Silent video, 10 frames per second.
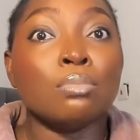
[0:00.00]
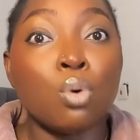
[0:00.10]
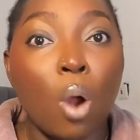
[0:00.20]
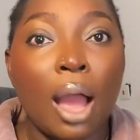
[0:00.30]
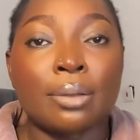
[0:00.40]

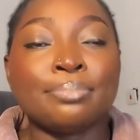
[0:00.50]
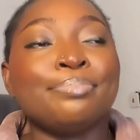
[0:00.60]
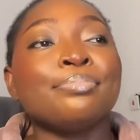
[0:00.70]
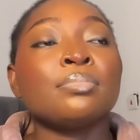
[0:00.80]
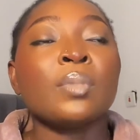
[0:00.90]
Boah.
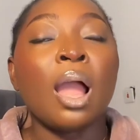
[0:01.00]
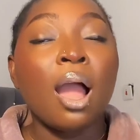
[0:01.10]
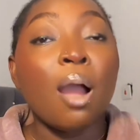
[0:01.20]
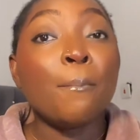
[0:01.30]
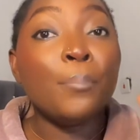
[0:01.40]

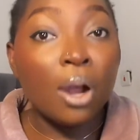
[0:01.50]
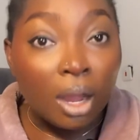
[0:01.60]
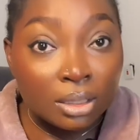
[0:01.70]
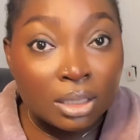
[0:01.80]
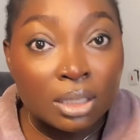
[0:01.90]

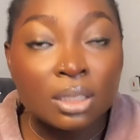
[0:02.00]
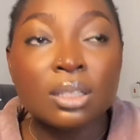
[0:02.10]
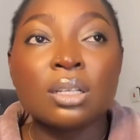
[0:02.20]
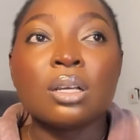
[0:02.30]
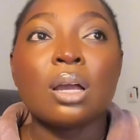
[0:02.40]
But
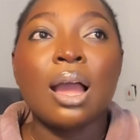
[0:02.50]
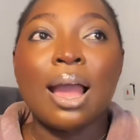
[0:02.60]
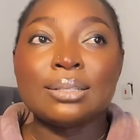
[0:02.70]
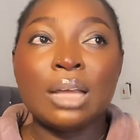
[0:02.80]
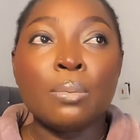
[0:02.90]

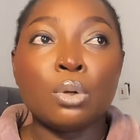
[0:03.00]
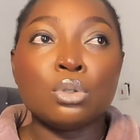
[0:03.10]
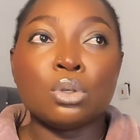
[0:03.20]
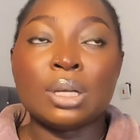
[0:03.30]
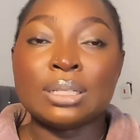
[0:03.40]
as time goes
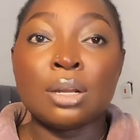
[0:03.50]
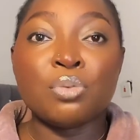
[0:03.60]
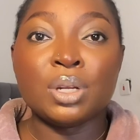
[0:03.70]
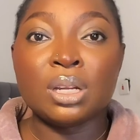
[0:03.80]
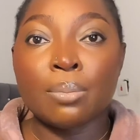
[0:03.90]
on, I started
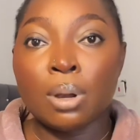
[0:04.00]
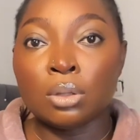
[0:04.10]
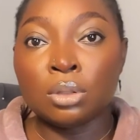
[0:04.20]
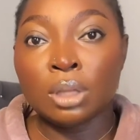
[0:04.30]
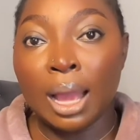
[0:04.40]
reading
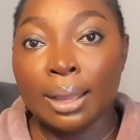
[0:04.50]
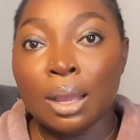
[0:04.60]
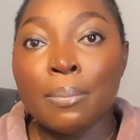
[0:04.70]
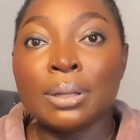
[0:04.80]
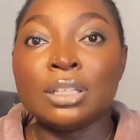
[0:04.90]
about anger
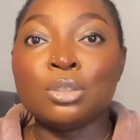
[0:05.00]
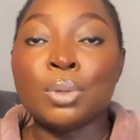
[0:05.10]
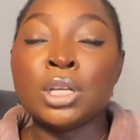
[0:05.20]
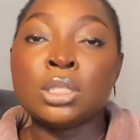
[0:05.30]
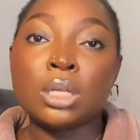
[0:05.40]

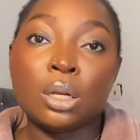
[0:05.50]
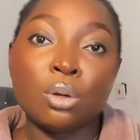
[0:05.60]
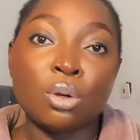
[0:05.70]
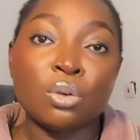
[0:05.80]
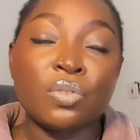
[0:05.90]
management and
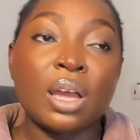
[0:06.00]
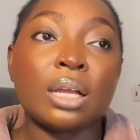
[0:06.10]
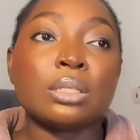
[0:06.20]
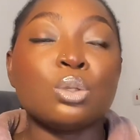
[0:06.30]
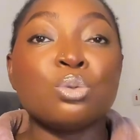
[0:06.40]
all of
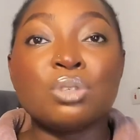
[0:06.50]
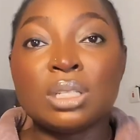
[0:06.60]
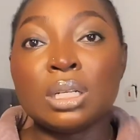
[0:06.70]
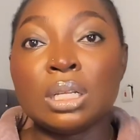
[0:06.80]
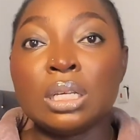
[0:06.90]
that. So
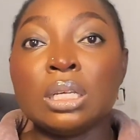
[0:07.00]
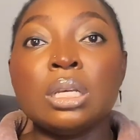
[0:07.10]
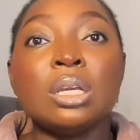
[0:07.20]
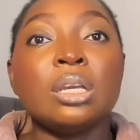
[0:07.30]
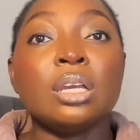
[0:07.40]

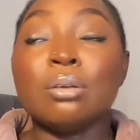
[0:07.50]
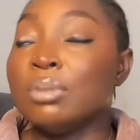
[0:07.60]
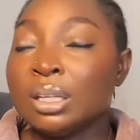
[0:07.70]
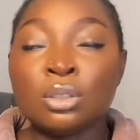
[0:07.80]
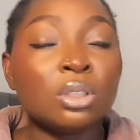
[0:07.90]
recently,
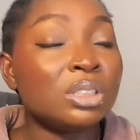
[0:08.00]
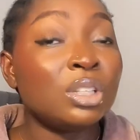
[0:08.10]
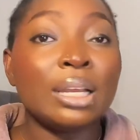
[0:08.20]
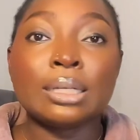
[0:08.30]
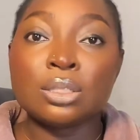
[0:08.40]
like, not, it's
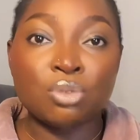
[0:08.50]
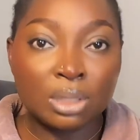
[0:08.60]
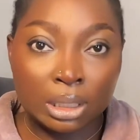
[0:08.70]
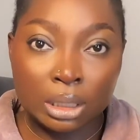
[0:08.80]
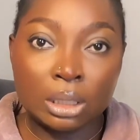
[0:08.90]
not like it's
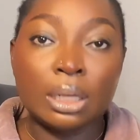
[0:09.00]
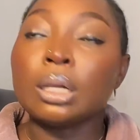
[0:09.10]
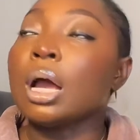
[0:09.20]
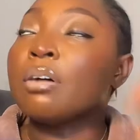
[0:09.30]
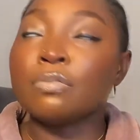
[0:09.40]
recently,
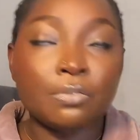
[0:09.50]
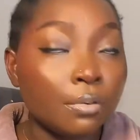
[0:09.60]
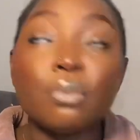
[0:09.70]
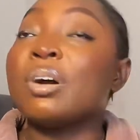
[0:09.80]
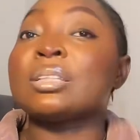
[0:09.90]
like, I've
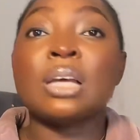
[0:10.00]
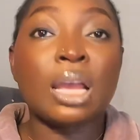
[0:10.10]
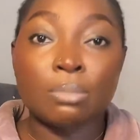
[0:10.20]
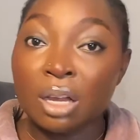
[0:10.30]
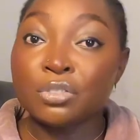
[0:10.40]
over
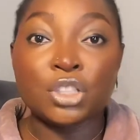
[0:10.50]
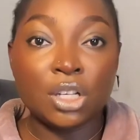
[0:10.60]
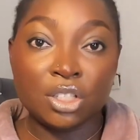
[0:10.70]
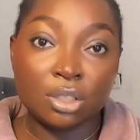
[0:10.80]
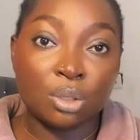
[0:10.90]
time I've
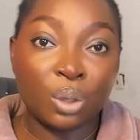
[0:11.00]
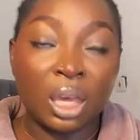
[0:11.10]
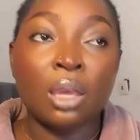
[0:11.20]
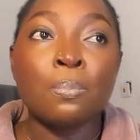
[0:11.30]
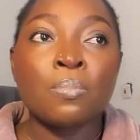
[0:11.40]
changed.
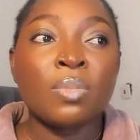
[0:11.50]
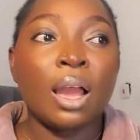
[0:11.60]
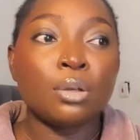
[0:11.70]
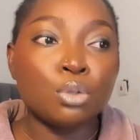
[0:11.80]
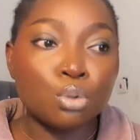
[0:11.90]
Okay,
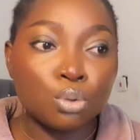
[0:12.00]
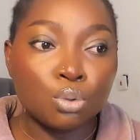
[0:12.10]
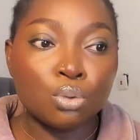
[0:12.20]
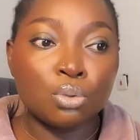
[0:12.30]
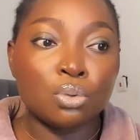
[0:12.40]
I used
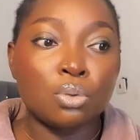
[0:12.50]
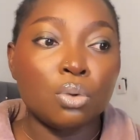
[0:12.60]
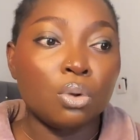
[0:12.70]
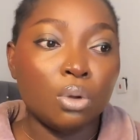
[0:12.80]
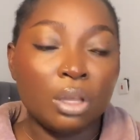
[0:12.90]
to,
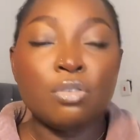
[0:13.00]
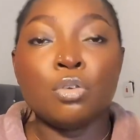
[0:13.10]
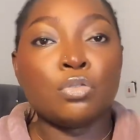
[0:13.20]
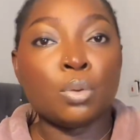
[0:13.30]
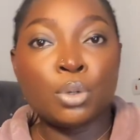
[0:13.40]

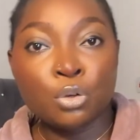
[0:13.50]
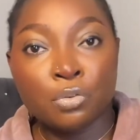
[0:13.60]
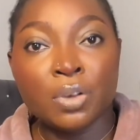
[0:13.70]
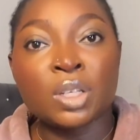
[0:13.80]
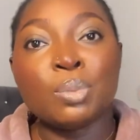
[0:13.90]
if somebody
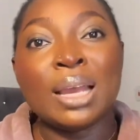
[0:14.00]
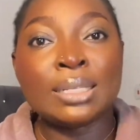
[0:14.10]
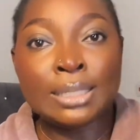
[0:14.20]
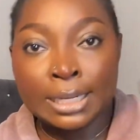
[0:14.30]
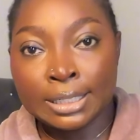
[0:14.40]
offend me, I
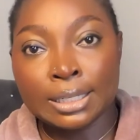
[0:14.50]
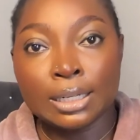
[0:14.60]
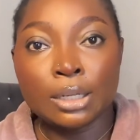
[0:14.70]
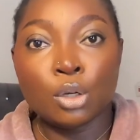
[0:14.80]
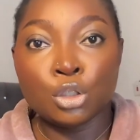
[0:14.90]
say it
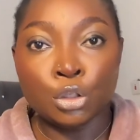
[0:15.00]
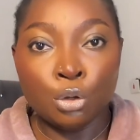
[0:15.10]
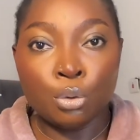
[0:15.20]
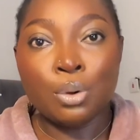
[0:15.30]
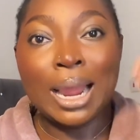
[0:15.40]
on the
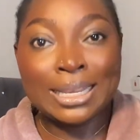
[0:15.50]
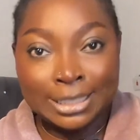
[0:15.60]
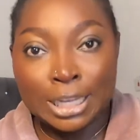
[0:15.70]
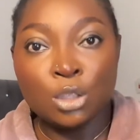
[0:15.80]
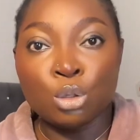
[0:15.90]
go.
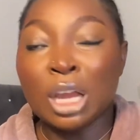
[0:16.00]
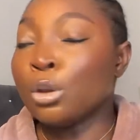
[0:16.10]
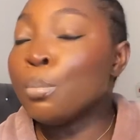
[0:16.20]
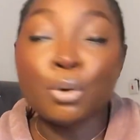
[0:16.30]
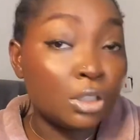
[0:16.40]
I
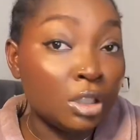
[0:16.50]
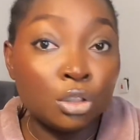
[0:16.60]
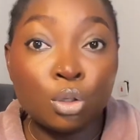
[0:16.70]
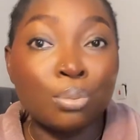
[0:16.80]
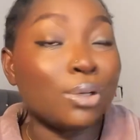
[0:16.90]
don't bottle it
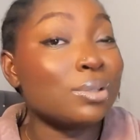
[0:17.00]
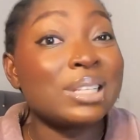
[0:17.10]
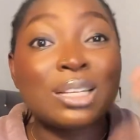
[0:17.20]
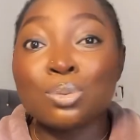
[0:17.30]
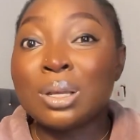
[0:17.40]
up, because
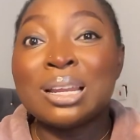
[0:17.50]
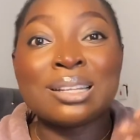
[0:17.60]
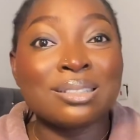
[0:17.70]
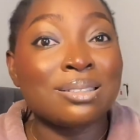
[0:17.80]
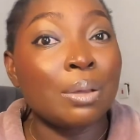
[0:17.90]
that's where
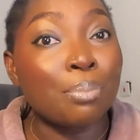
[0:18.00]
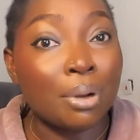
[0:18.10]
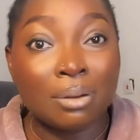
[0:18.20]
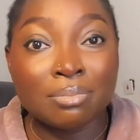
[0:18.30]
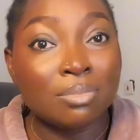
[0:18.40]
that
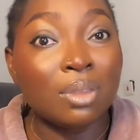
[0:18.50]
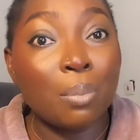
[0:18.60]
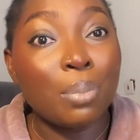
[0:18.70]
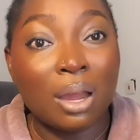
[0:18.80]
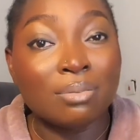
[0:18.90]

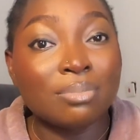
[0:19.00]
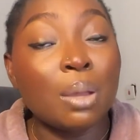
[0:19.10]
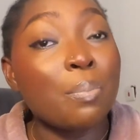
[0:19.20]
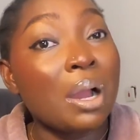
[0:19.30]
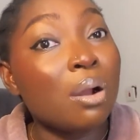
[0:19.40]
temper
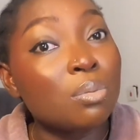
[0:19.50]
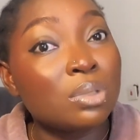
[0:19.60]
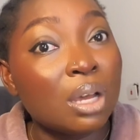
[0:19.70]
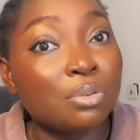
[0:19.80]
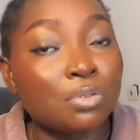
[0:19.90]
comes
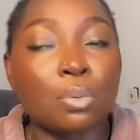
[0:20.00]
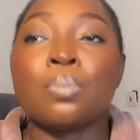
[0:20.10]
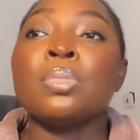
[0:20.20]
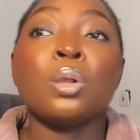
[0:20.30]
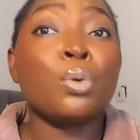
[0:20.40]
out from.
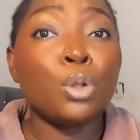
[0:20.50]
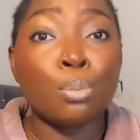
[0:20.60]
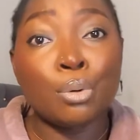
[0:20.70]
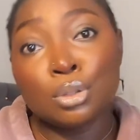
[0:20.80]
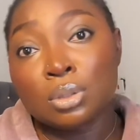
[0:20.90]
When you
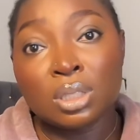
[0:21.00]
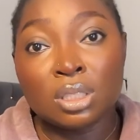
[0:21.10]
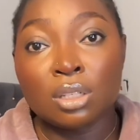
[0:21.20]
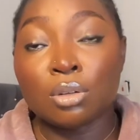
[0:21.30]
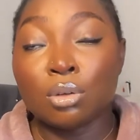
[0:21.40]
bottle things
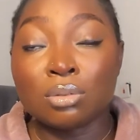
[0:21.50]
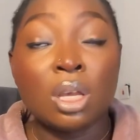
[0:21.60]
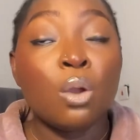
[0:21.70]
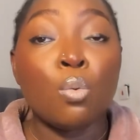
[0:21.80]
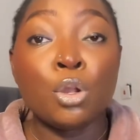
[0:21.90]
a lot,
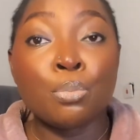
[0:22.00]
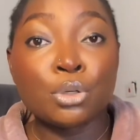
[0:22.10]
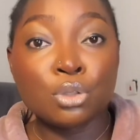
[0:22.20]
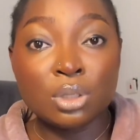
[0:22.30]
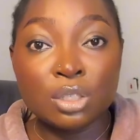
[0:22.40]
when you
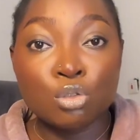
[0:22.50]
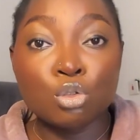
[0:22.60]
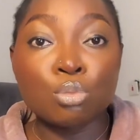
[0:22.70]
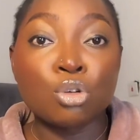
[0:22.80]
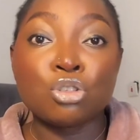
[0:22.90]
bottle things
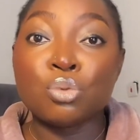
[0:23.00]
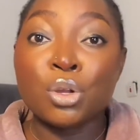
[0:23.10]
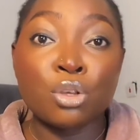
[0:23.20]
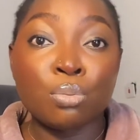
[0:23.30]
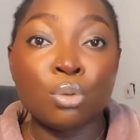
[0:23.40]
too much,
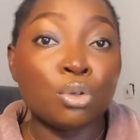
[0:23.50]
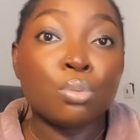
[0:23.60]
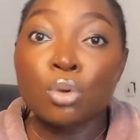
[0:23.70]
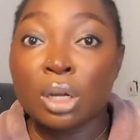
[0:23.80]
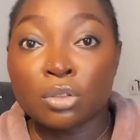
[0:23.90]
when you
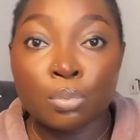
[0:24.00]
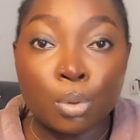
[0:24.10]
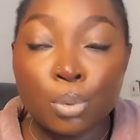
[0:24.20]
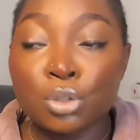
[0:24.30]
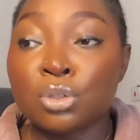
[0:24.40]
blow out of
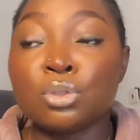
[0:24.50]
proportion.